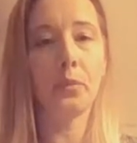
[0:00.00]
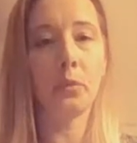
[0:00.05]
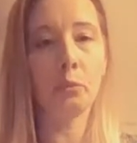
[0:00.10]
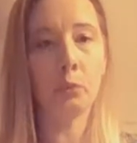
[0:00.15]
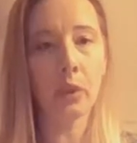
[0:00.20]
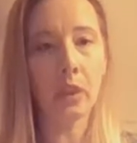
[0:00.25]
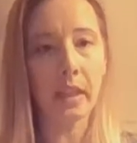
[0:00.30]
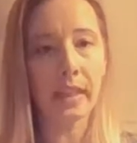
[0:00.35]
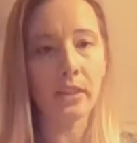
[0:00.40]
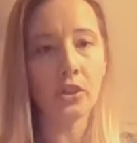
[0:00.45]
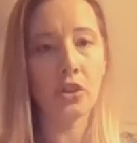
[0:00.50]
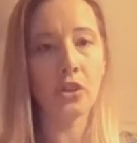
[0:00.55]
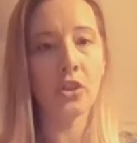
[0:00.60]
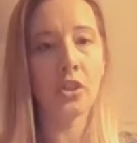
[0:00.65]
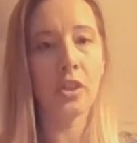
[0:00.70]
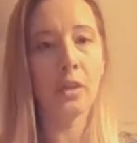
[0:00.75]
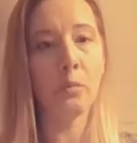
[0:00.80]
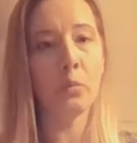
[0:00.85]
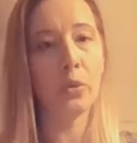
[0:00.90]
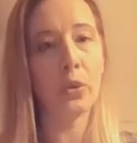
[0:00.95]

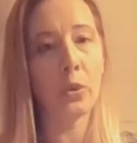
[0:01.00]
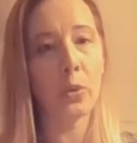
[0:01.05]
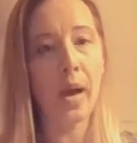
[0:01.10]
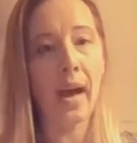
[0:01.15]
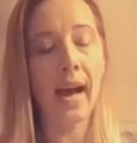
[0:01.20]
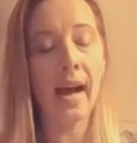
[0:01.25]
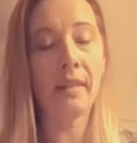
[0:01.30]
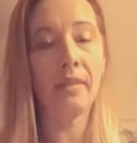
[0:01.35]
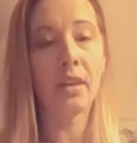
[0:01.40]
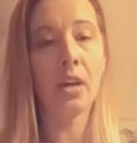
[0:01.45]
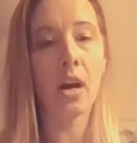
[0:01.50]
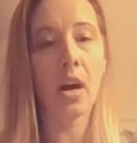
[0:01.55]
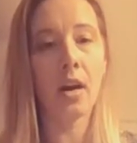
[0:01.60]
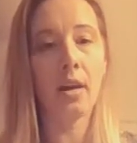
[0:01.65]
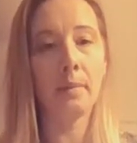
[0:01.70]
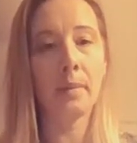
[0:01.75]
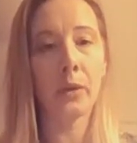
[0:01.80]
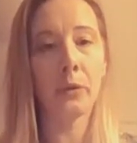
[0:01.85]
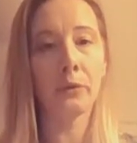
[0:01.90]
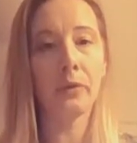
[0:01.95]
relationship, when you have a
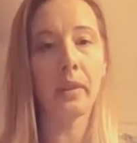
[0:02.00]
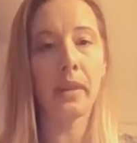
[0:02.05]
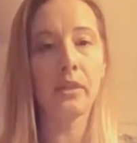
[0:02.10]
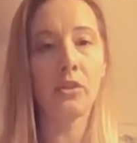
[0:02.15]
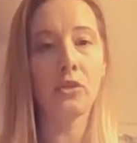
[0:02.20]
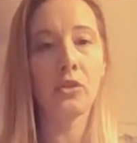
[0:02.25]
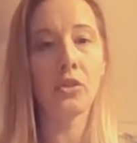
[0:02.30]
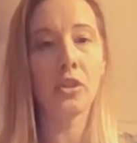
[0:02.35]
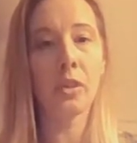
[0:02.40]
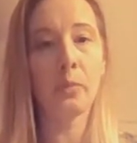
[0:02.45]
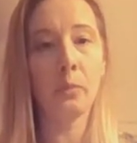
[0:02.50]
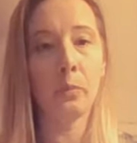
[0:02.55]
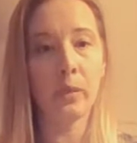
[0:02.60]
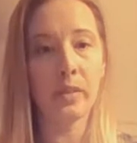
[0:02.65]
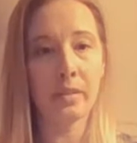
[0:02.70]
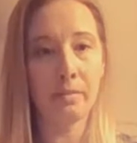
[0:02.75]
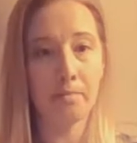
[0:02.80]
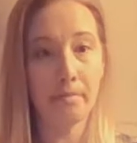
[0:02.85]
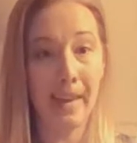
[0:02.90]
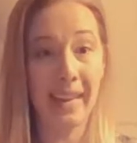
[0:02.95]
karmic relationship,
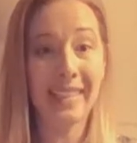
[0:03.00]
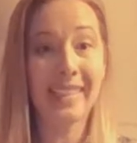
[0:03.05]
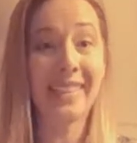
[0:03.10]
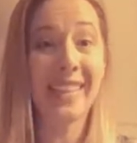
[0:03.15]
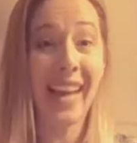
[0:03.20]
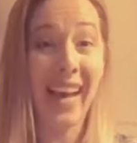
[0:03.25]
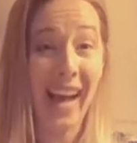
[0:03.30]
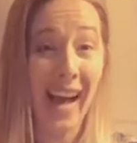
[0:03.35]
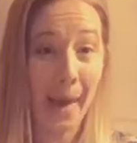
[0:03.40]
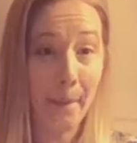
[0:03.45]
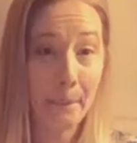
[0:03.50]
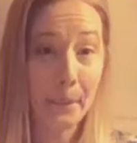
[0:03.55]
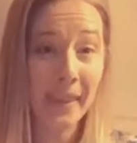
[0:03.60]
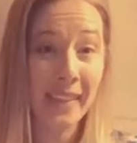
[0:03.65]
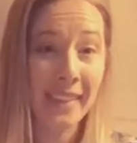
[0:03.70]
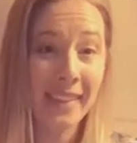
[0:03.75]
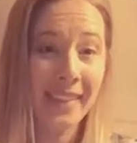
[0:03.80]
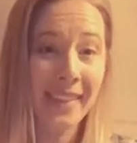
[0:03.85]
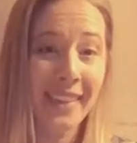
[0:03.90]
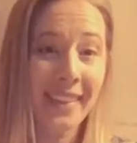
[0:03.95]
was meant to
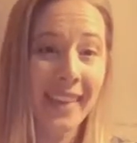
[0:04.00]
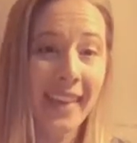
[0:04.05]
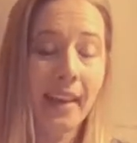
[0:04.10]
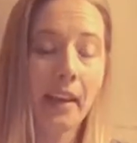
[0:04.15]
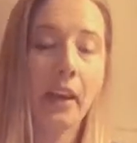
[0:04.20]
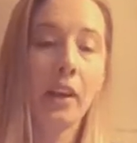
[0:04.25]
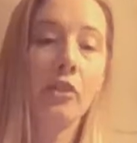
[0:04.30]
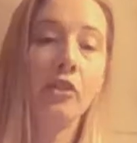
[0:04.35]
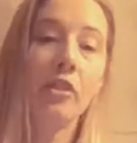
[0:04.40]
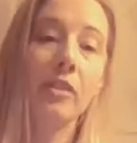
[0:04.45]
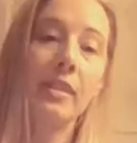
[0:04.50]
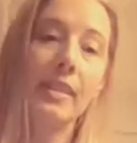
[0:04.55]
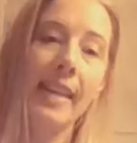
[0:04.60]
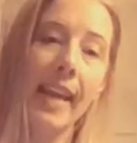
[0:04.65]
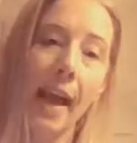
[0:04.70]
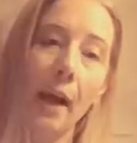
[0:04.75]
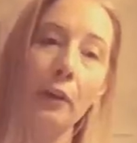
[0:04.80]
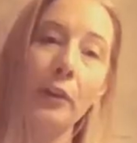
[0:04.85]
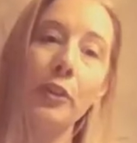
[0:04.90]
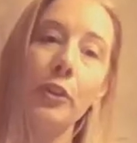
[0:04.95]
happen. Just
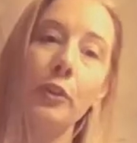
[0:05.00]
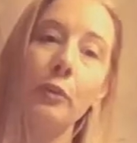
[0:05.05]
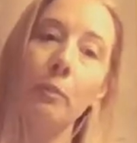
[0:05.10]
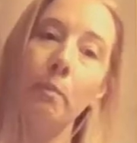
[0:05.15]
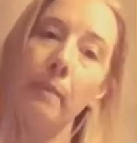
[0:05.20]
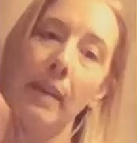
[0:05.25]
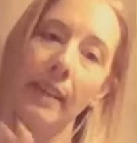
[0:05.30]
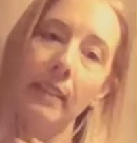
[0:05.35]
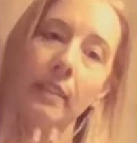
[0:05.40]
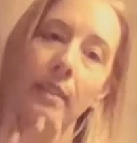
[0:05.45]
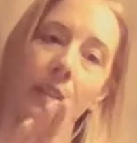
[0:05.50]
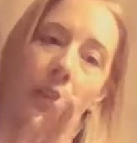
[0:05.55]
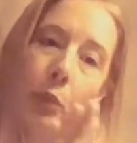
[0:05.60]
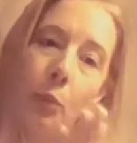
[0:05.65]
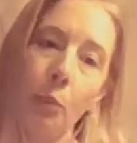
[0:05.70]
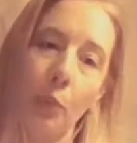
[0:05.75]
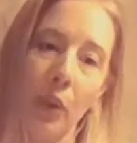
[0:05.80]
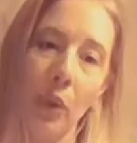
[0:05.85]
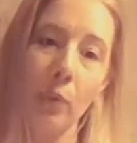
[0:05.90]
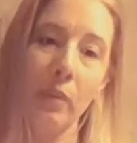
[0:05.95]
now you're meant
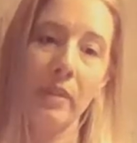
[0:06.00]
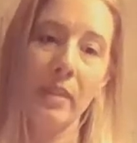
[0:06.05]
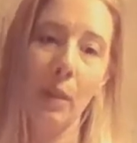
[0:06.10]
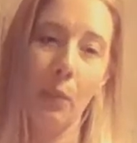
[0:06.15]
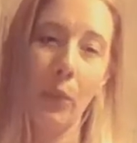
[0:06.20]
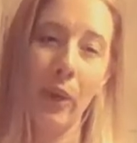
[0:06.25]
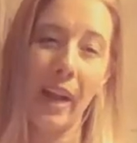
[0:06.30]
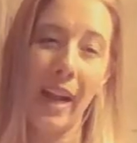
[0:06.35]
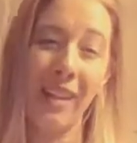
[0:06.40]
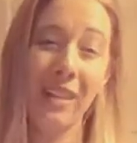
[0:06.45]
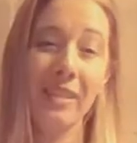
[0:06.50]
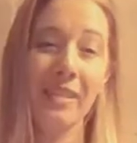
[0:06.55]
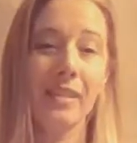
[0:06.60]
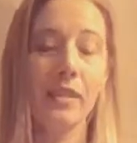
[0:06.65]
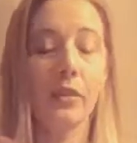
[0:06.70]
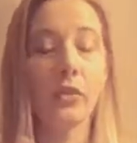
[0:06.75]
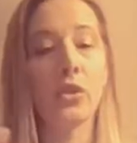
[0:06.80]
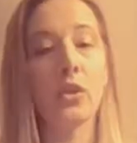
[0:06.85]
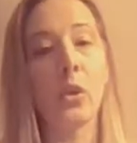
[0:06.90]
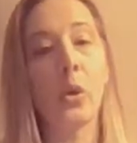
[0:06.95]
to be with someone else.
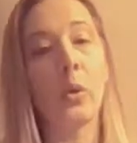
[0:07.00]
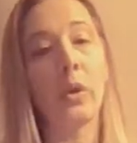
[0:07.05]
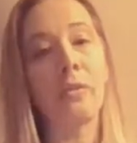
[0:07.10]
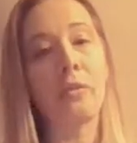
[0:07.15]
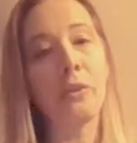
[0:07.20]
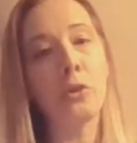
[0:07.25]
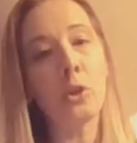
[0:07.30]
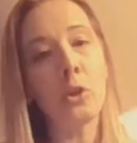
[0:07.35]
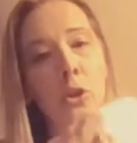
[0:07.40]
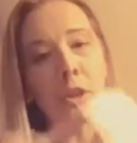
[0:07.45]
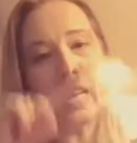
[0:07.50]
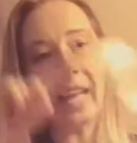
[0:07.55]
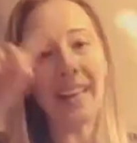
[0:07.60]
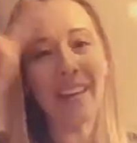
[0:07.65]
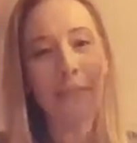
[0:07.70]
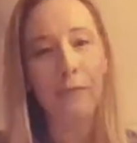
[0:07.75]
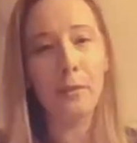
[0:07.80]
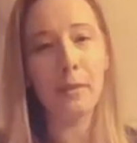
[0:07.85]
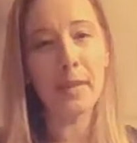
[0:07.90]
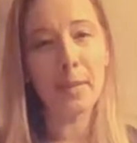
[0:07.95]
So if you look at
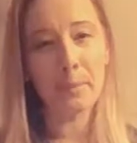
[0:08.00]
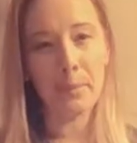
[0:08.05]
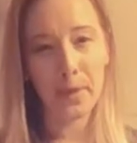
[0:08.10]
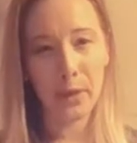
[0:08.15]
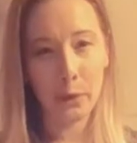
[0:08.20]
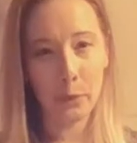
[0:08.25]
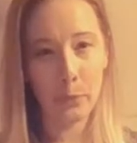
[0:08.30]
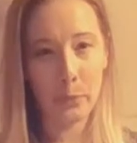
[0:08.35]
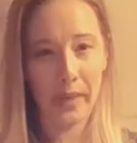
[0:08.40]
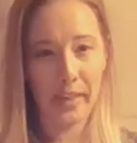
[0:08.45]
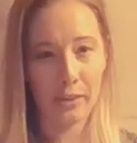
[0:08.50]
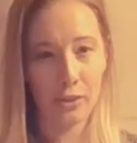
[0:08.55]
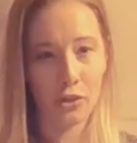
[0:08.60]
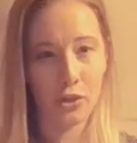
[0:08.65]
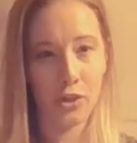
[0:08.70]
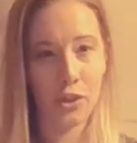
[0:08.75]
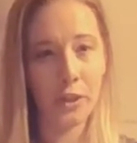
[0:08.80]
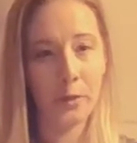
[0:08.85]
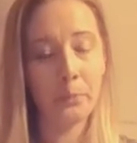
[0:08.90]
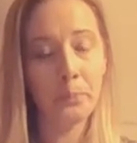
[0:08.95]
it from the bigger
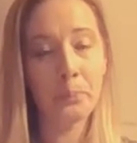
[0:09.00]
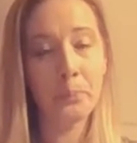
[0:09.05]
picture,